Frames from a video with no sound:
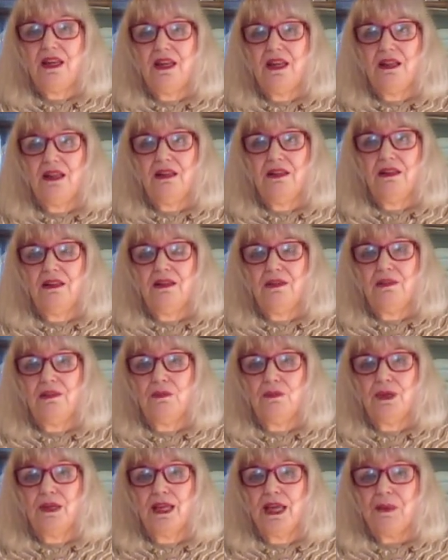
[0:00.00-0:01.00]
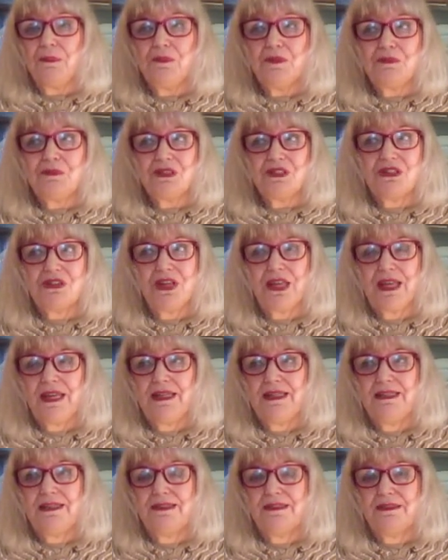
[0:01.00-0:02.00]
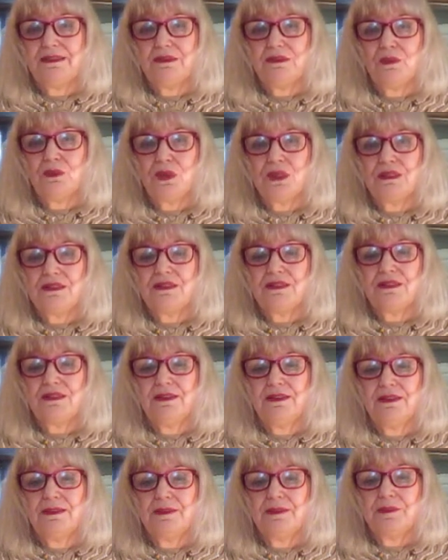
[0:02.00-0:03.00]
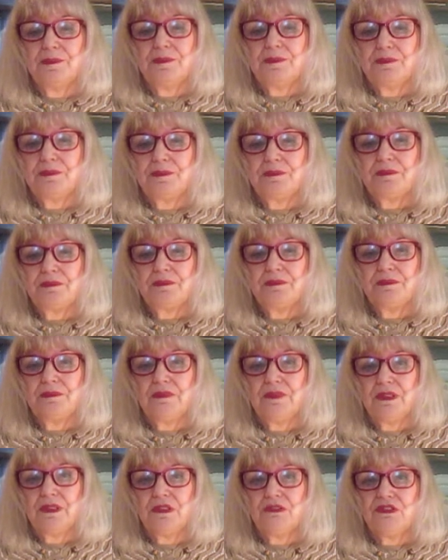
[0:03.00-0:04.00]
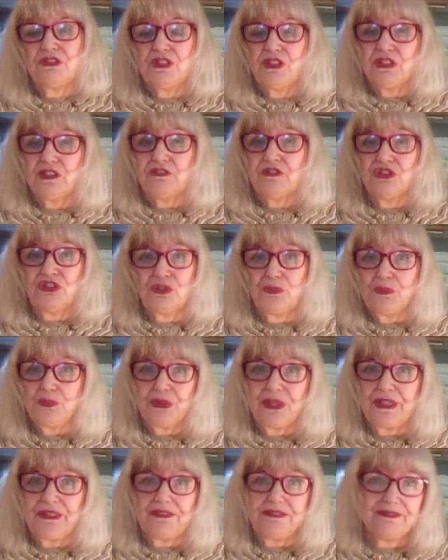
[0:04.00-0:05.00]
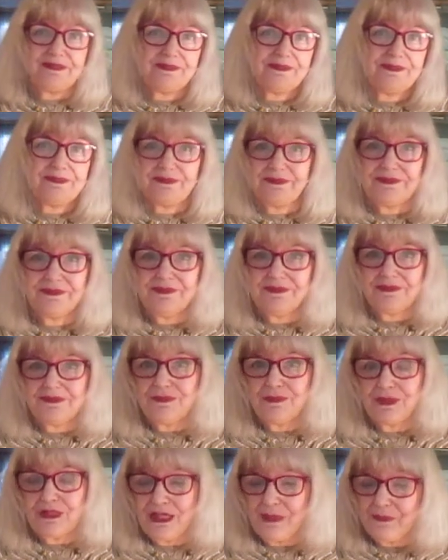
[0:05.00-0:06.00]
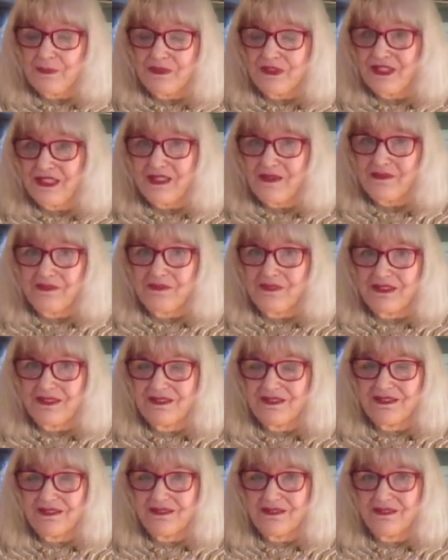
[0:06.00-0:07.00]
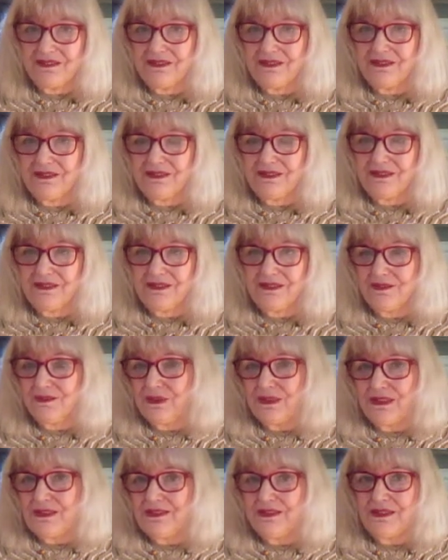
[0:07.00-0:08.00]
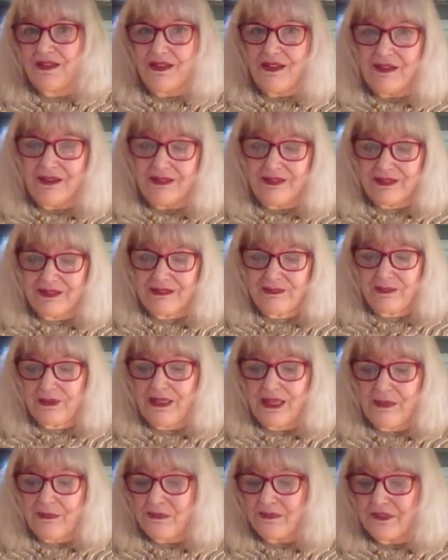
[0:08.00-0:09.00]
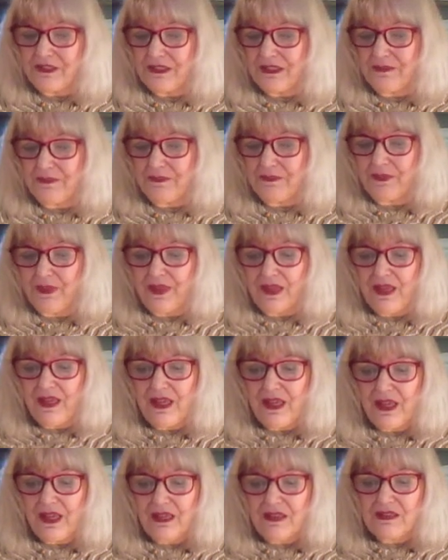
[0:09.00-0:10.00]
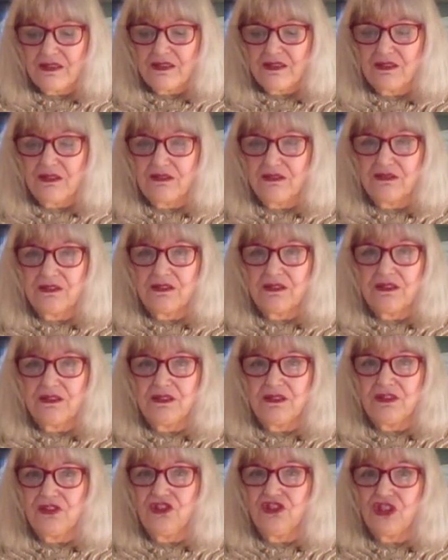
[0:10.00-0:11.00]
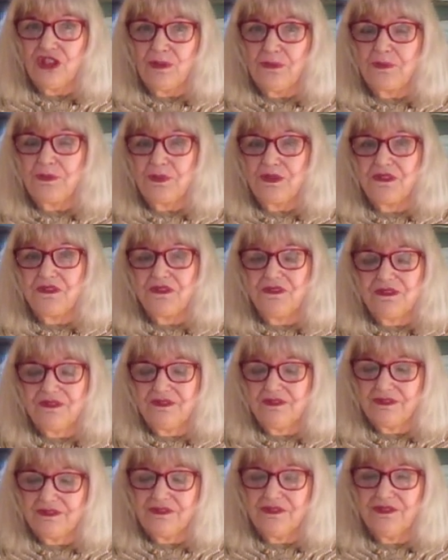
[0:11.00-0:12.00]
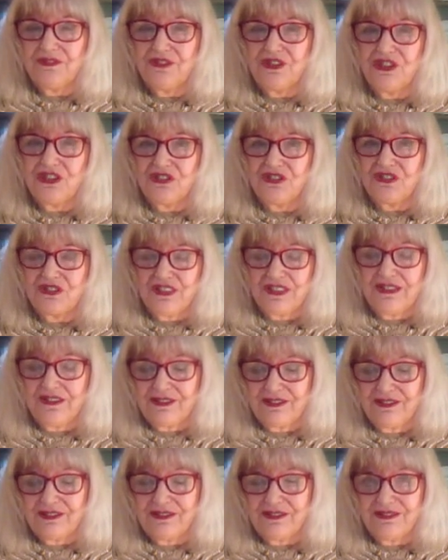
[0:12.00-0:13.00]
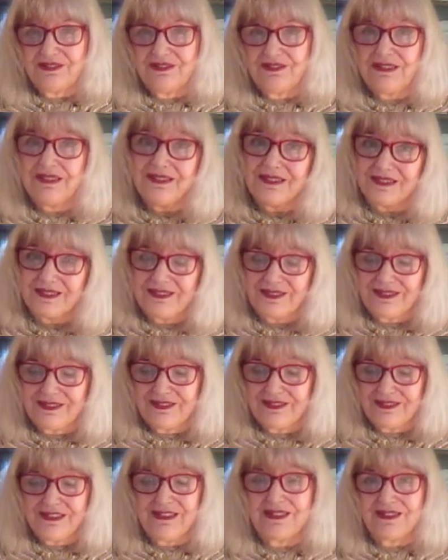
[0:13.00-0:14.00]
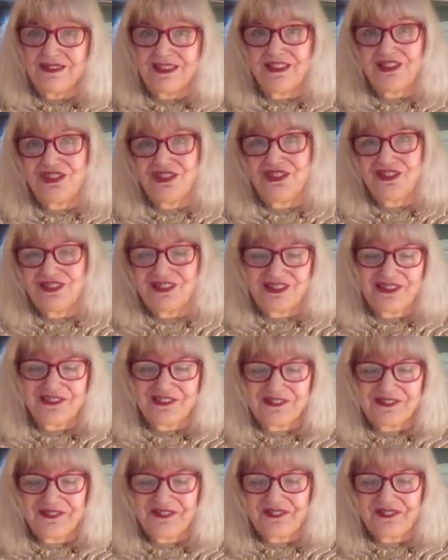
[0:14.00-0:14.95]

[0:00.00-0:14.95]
what happened to Mr. Hannigan was the result of a shipwreck. What happened to him, what he saw and what happened to him. So the ship figures in these sections here.